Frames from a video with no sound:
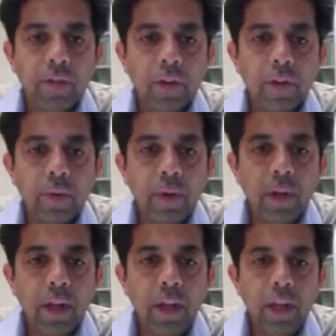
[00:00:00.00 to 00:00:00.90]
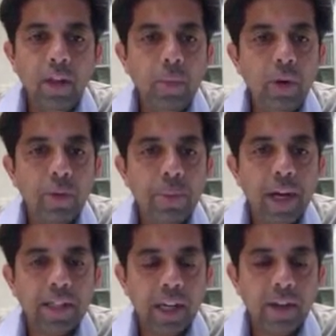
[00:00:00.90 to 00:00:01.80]
So, in the world of
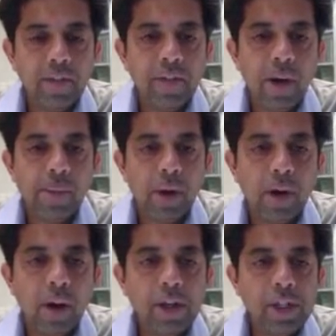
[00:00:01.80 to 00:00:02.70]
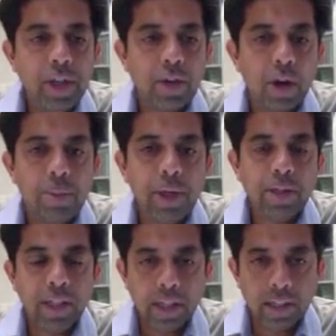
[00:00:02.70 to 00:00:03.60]
biotech and pharma, oncology
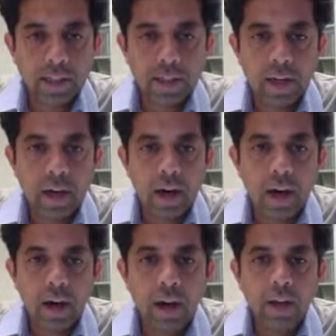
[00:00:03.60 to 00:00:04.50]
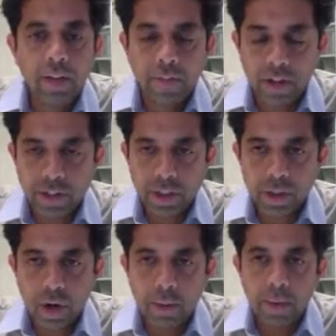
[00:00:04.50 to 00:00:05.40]
therapeutics are the
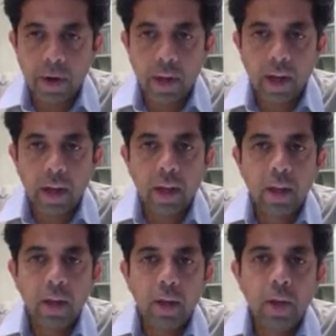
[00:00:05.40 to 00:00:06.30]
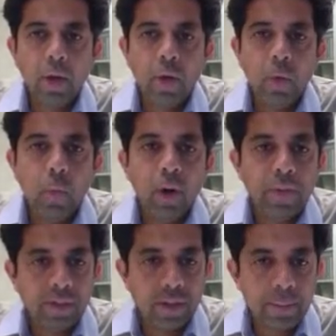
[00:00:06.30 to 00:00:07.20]
fastest growing market. One
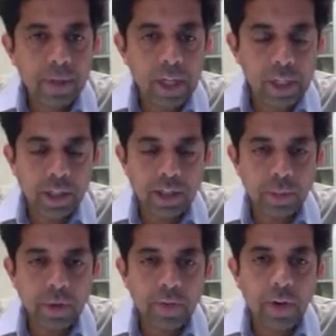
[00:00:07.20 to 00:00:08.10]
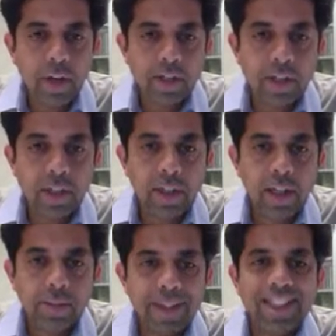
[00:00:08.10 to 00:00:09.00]
of the sub niches that we focus in
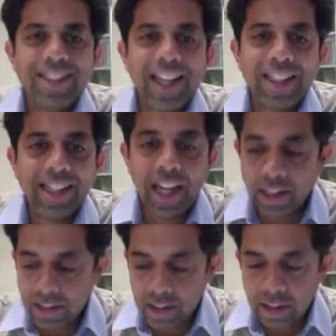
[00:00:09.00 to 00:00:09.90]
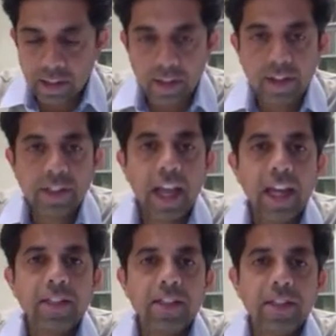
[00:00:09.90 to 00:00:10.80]
is metastatic cancer. So, those are
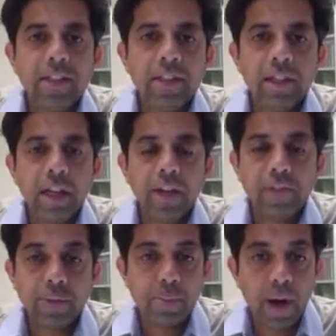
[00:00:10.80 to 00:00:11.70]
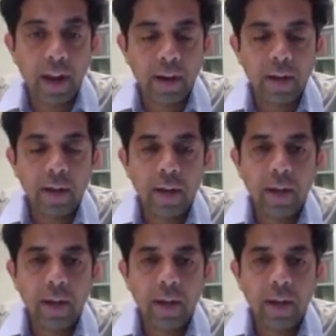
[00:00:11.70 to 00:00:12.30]
cancers that have spread.